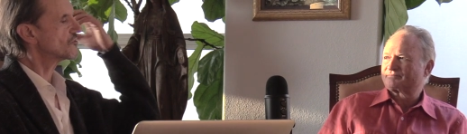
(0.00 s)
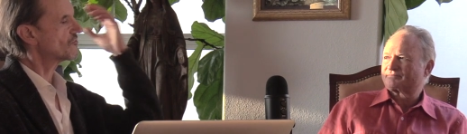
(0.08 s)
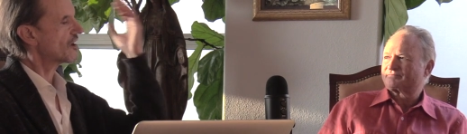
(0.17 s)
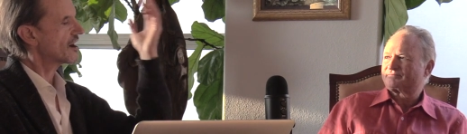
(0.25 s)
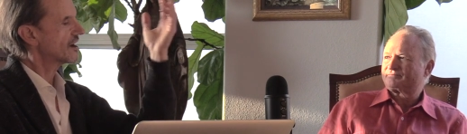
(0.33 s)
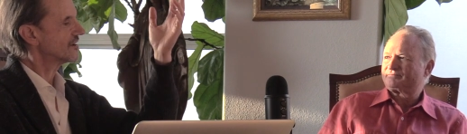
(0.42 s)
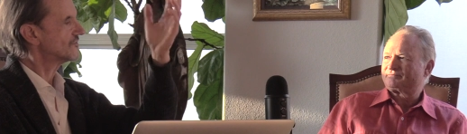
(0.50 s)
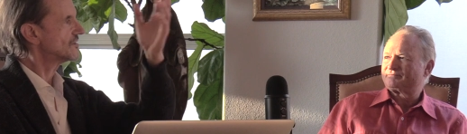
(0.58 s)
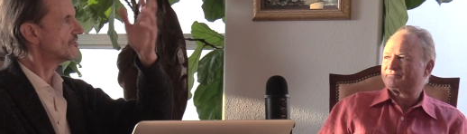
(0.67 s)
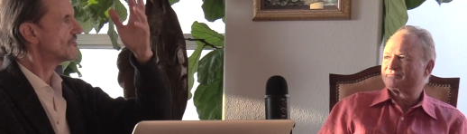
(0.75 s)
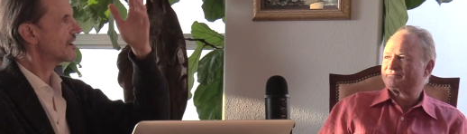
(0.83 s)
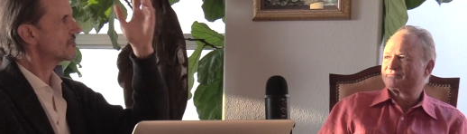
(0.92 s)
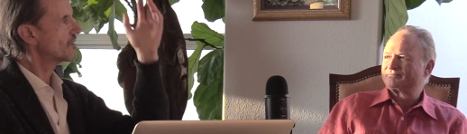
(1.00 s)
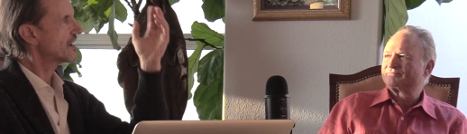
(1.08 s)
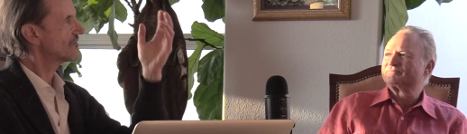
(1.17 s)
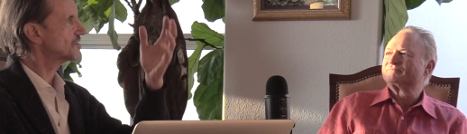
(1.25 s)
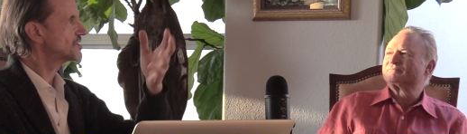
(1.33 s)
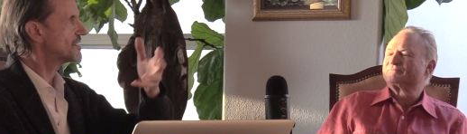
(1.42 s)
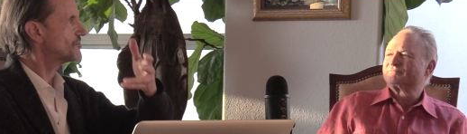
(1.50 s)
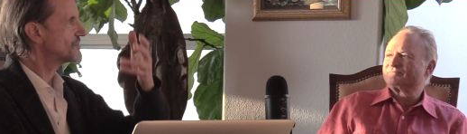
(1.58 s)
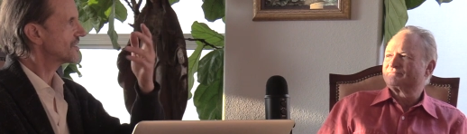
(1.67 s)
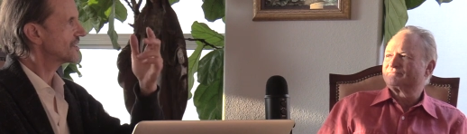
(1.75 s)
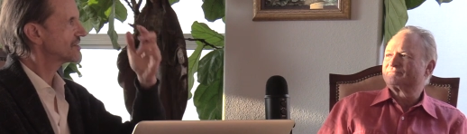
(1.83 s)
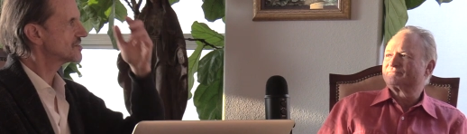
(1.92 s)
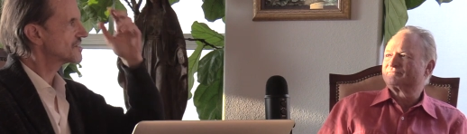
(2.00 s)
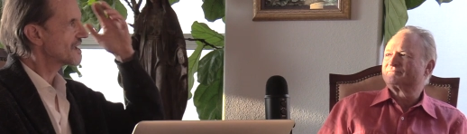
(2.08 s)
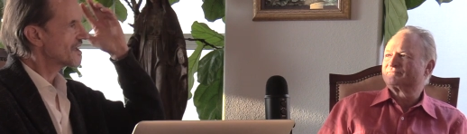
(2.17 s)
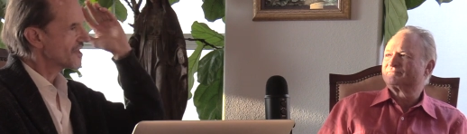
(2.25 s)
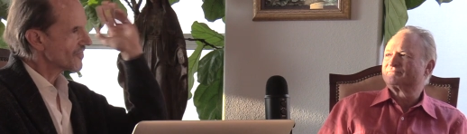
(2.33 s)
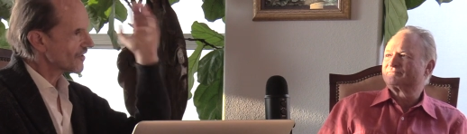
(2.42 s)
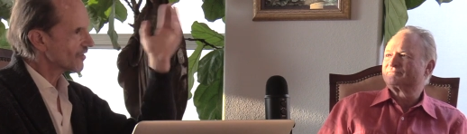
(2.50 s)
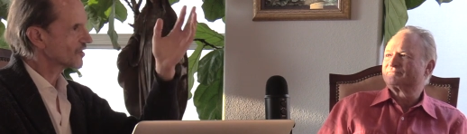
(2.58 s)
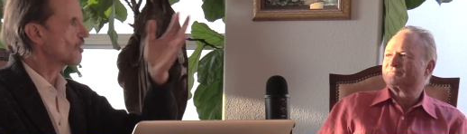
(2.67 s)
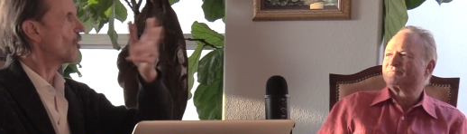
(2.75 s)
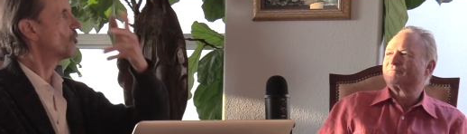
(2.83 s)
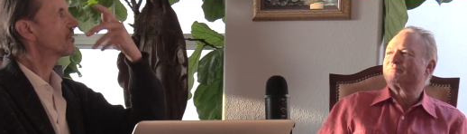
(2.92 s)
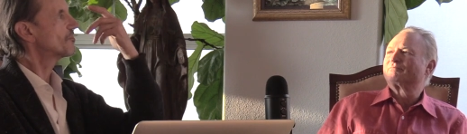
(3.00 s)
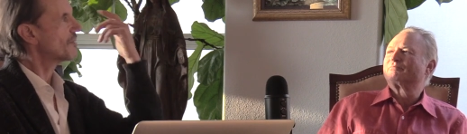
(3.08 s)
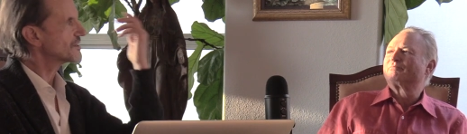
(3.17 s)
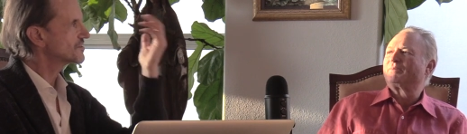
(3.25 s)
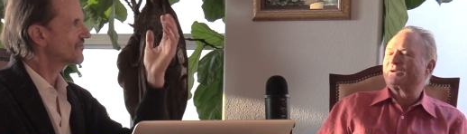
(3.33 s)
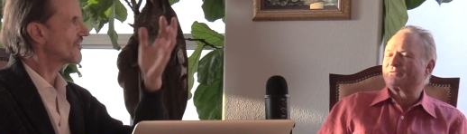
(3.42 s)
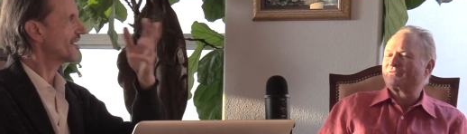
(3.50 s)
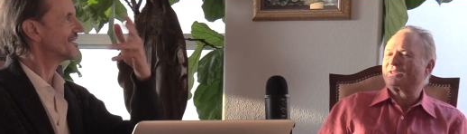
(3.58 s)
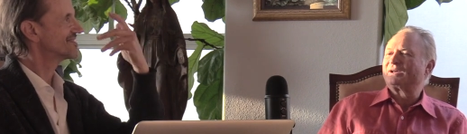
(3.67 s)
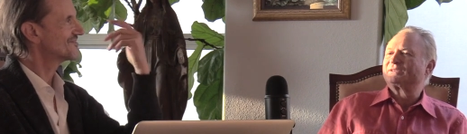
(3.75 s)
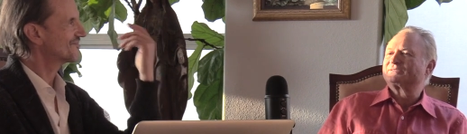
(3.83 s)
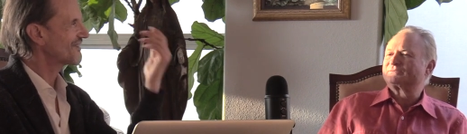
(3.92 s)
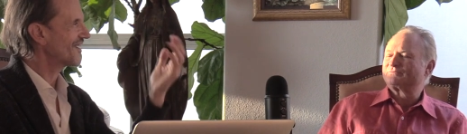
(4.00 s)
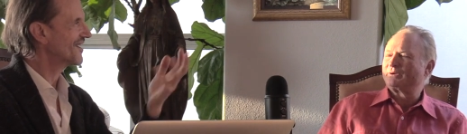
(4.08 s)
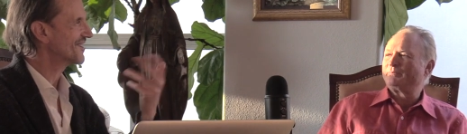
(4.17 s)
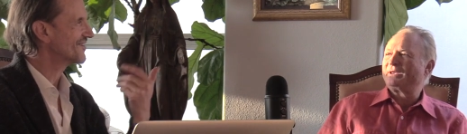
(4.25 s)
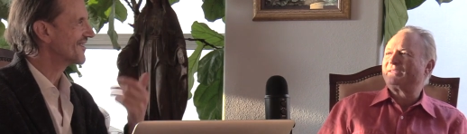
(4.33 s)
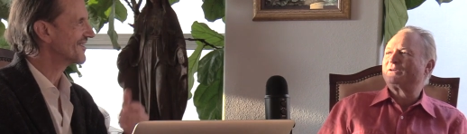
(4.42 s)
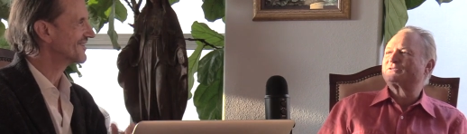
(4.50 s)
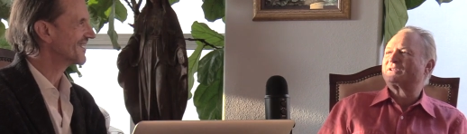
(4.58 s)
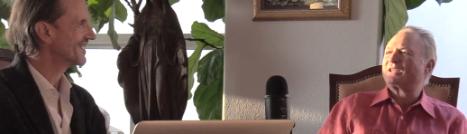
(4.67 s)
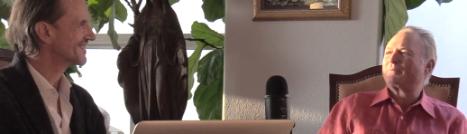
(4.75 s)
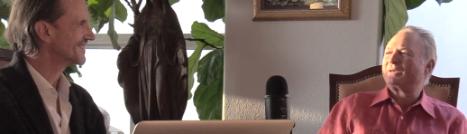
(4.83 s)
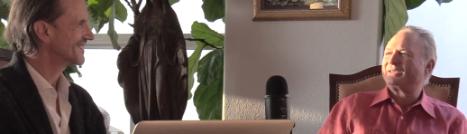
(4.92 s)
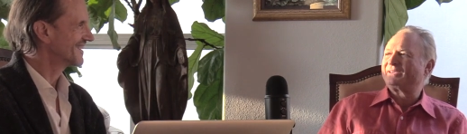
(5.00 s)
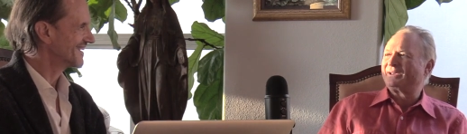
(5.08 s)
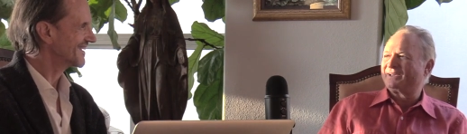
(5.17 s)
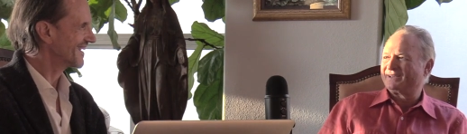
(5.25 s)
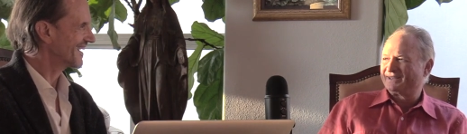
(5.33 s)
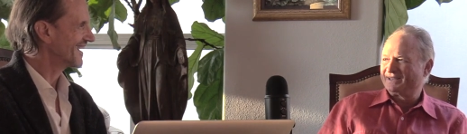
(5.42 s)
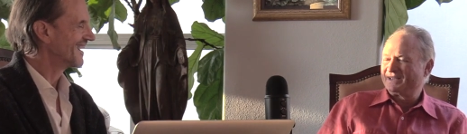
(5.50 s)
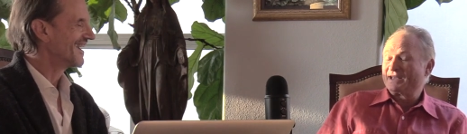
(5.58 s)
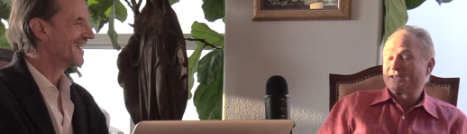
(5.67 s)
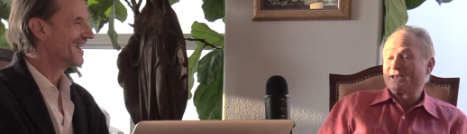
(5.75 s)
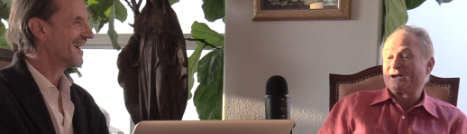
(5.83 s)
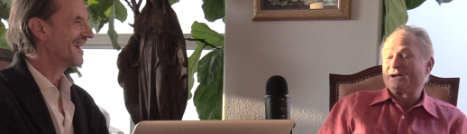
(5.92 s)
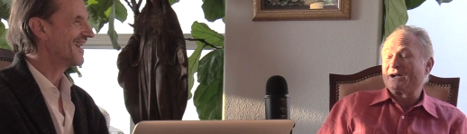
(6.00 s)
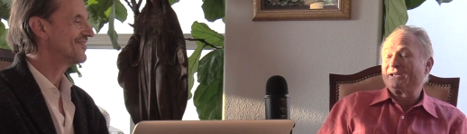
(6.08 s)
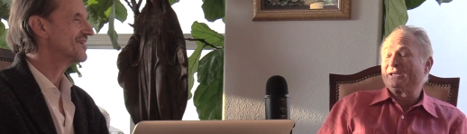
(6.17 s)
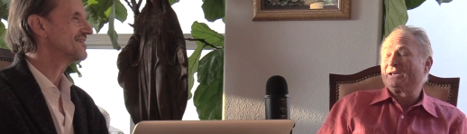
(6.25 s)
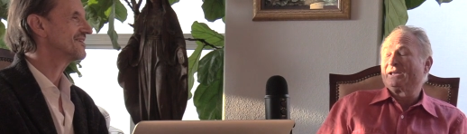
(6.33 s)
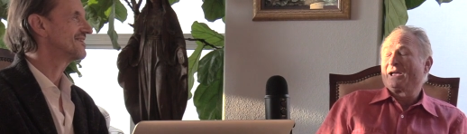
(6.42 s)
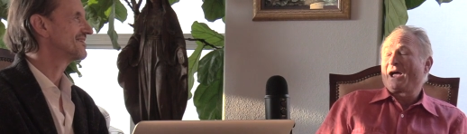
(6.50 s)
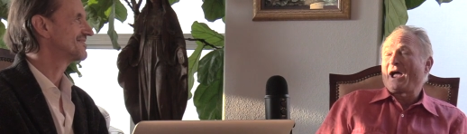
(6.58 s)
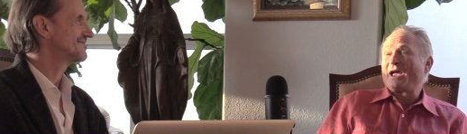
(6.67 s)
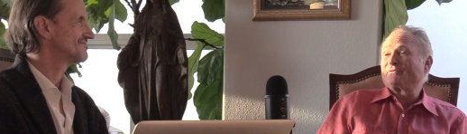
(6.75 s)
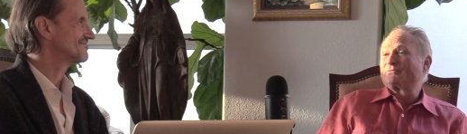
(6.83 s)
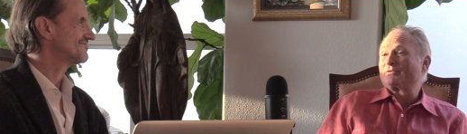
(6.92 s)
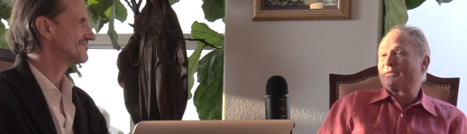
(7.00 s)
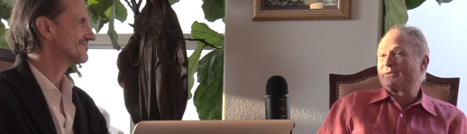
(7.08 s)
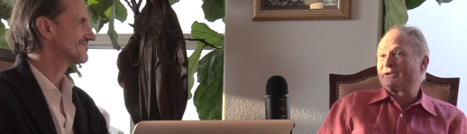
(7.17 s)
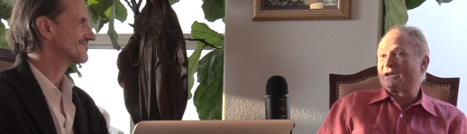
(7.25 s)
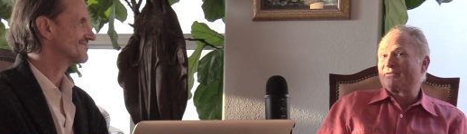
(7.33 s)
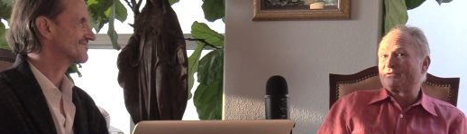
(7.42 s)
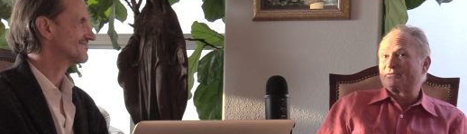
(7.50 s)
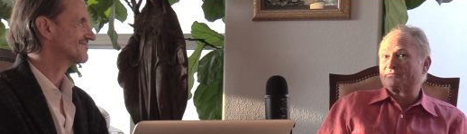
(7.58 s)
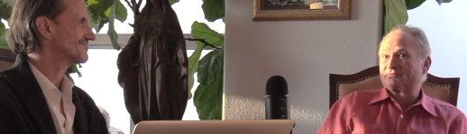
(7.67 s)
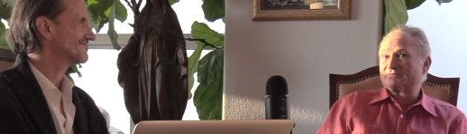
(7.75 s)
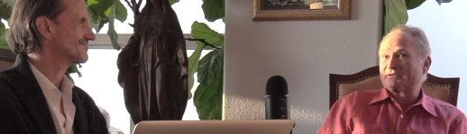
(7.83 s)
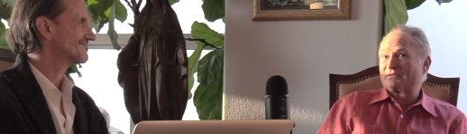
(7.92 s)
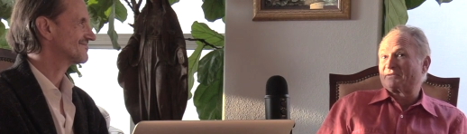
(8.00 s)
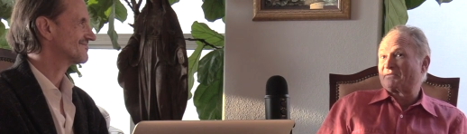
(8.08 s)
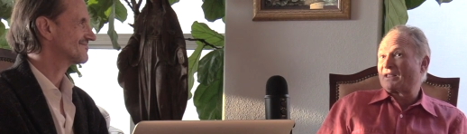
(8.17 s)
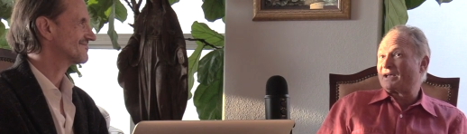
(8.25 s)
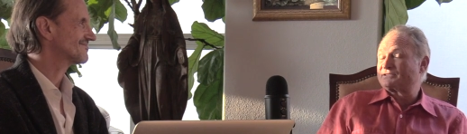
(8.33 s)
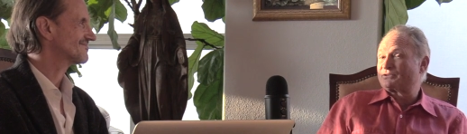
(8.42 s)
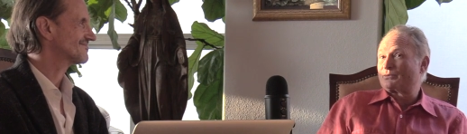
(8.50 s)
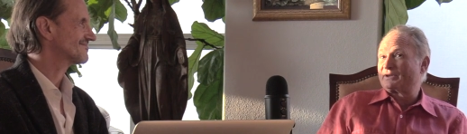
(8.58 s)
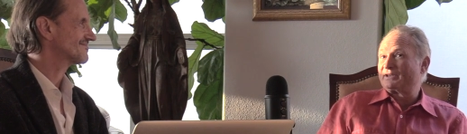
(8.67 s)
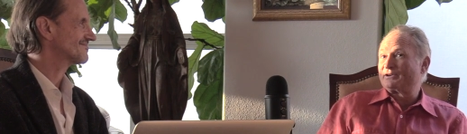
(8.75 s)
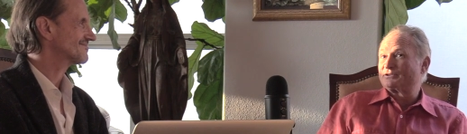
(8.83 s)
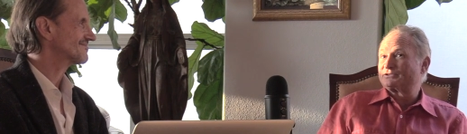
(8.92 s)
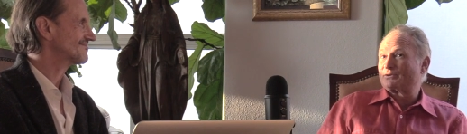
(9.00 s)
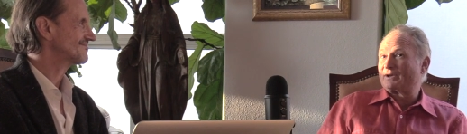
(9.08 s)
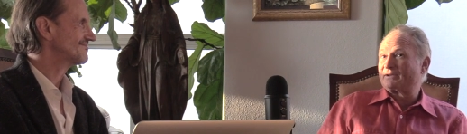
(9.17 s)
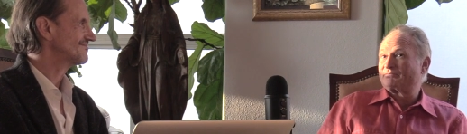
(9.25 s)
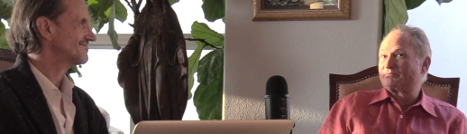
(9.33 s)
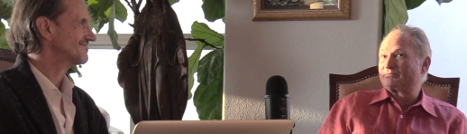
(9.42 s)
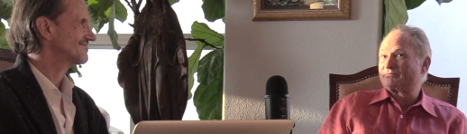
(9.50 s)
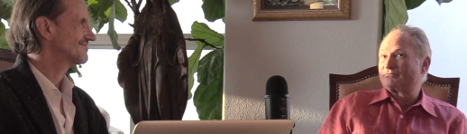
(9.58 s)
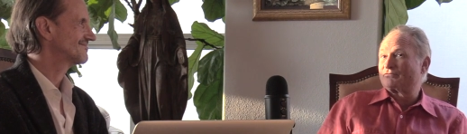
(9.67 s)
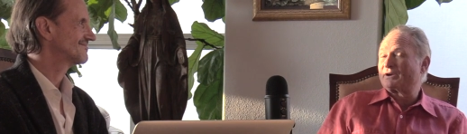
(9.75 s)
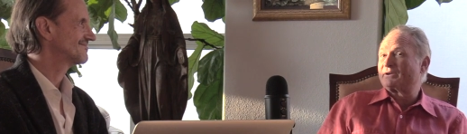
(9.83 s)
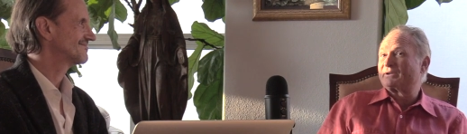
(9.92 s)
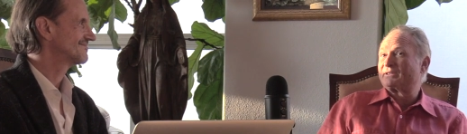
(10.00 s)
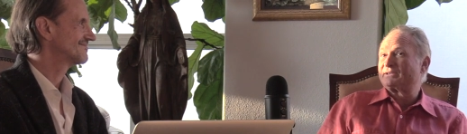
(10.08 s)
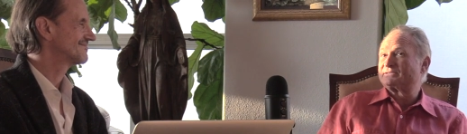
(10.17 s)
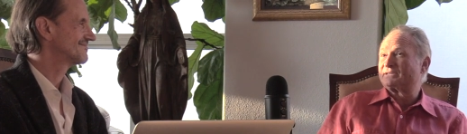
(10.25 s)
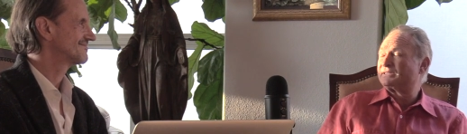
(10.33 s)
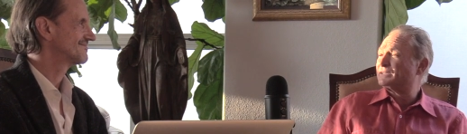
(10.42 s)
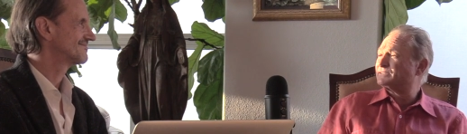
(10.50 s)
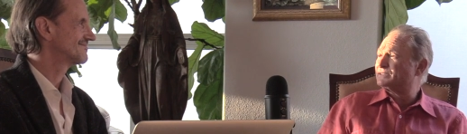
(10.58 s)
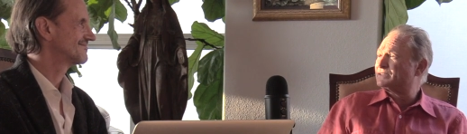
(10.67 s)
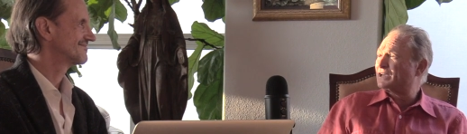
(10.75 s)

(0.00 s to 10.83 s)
Speaker 1: arrives, uh, whenever she appears, there are golden butterflies. Remedios la Bella. Yeah.
Speaker 2: Yeah. I, I haven't read the novel in the last 20 years, though I read it at least a dozen